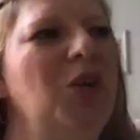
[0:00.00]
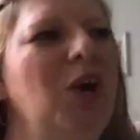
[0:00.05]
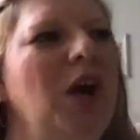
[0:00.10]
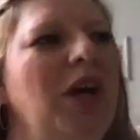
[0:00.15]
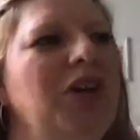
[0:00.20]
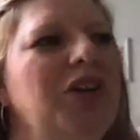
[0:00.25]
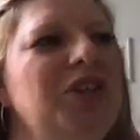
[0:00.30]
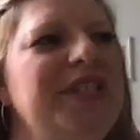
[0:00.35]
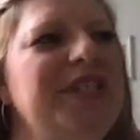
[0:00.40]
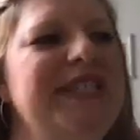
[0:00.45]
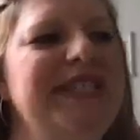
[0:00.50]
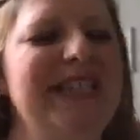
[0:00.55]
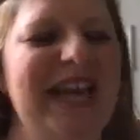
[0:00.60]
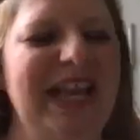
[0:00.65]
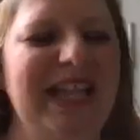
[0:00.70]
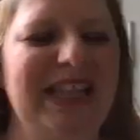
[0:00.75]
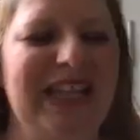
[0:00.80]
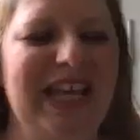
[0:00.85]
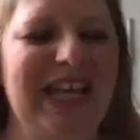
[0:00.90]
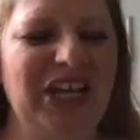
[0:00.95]

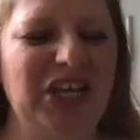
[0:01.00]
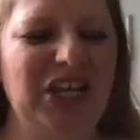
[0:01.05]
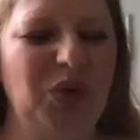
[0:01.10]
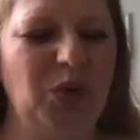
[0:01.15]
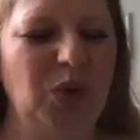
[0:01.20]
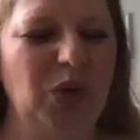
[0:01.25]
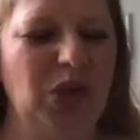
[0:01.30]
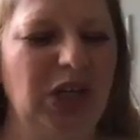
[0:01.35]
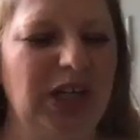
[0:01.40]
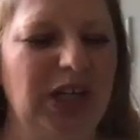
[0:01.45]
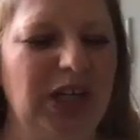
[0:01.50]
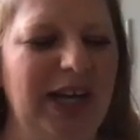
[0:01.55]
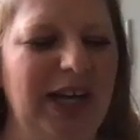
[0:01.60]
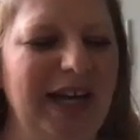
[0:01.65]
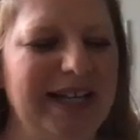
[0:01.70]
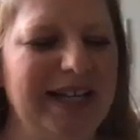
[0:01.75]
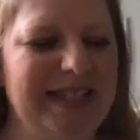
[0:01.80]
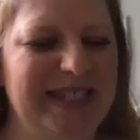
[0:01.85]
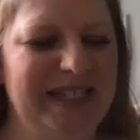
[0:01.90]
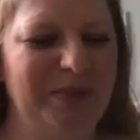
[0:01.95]
understand that your
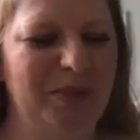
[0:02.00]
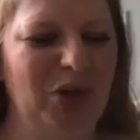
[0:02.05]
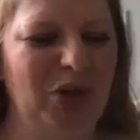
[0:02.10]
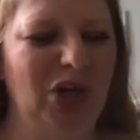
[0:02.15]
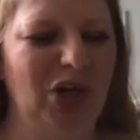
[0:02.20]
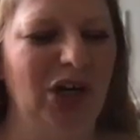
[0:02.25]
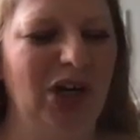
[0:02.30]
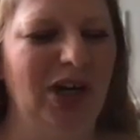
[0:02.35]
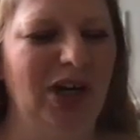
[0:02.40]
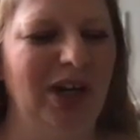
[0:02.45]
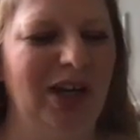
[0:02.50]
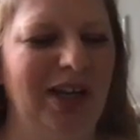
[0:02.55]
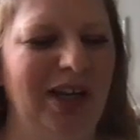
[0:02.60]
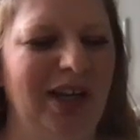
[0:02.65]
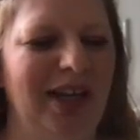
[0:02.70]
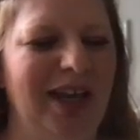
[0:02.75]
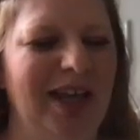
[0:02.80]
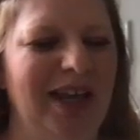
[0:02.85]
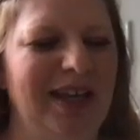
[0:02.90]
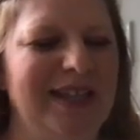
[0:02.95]
customer
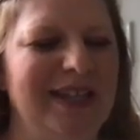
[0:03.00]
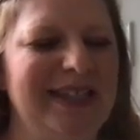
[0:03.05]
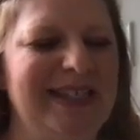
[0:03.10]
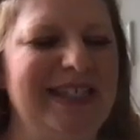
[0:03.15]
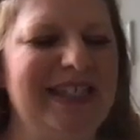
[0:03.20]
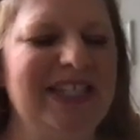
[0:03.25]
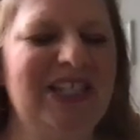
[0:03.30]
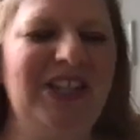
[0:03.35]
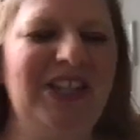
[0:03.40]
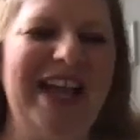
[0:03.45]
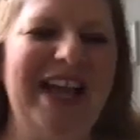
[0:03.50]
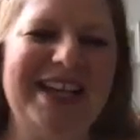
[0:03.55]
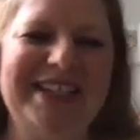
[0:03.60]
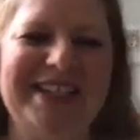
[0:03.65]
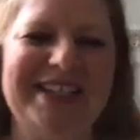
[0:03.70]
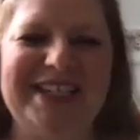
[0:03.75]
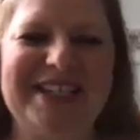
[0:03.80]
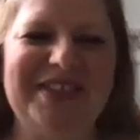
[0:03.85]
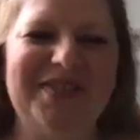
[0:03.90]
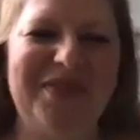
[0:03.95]
still has
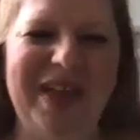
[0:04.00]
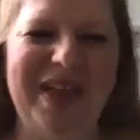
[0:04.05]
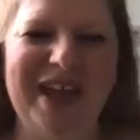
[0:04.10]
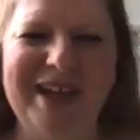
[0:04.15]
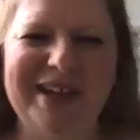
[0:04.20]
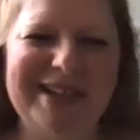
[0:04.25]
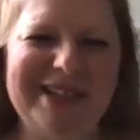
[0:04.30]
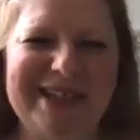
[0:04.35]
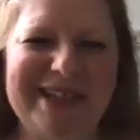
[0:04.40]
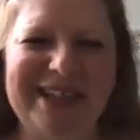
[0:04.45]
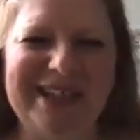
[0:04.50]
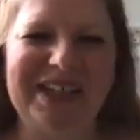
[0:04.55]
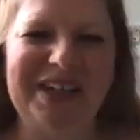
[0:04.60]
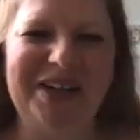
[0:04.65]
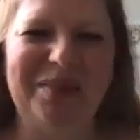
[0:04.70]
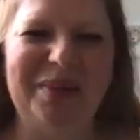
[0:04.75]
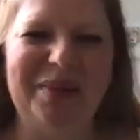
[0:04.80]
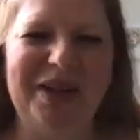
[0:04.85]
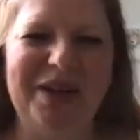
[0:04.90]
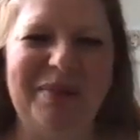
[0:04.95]
this fantasy a
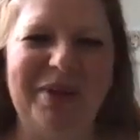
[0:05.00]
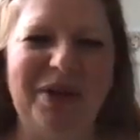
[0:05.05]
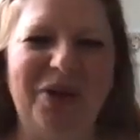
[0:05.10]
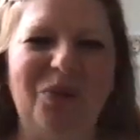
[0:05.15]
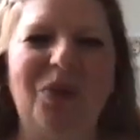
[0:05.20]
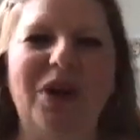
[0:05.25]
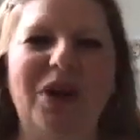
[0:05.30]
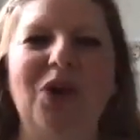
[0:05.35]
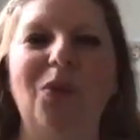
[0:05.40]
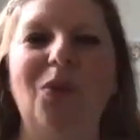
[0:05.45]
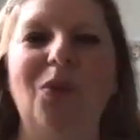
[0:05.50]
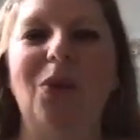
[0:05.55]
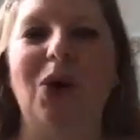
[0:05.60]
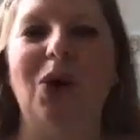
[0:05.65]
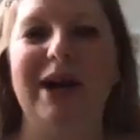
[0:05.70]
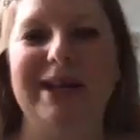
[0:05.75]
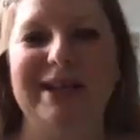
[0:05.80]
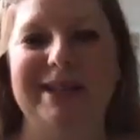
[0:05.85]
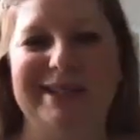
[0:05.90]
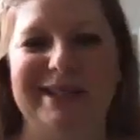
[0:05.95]
little bit about what it
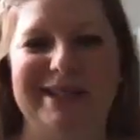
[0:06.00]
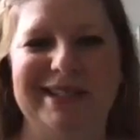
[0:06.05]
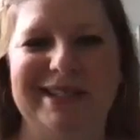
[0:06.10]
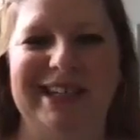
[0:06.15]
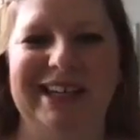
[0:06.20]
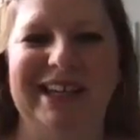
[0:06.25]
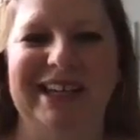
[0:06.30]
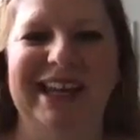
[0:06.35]
was.